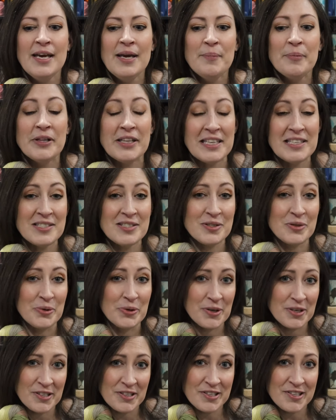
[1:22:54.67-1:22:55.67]
placed
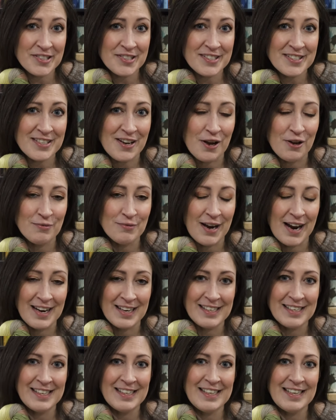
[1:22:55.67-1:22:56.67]
orders
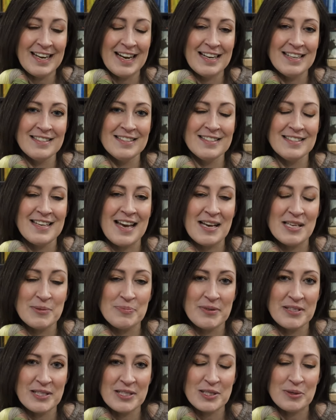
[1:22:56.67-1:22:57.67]
already and has
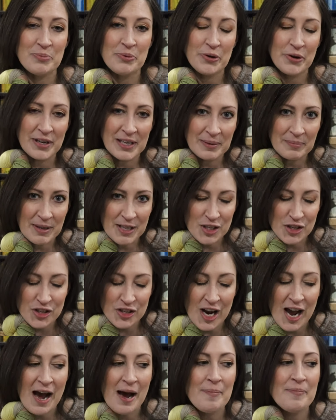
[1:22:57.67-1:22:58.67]
been supporting my
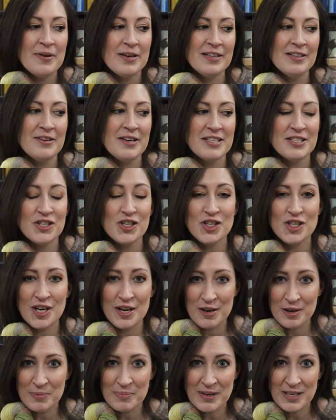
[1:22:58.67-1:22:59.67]
shop and has
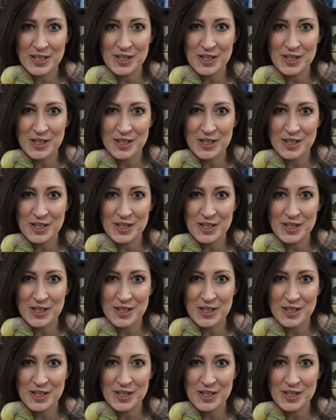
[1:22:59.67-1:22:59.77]
shared my